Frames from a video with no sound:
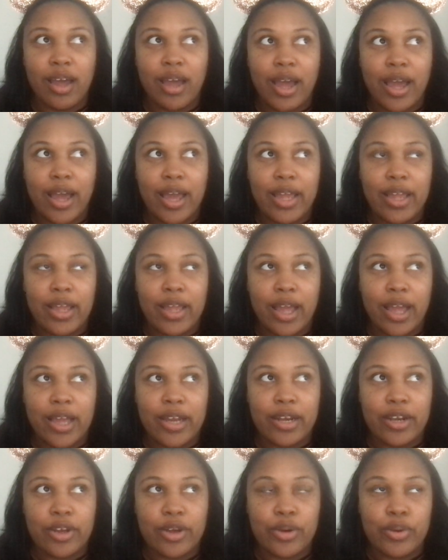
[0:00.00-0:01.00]
I
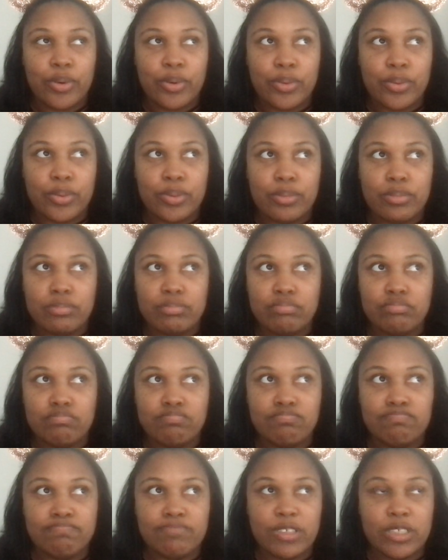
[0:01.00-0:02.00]
know,
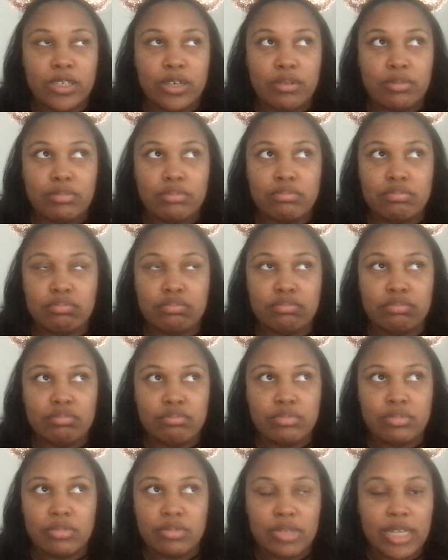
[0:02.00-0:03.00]
you know,
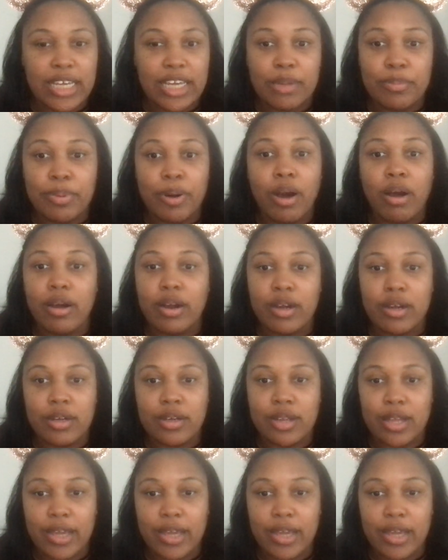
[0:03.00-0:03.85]
Linkin Park.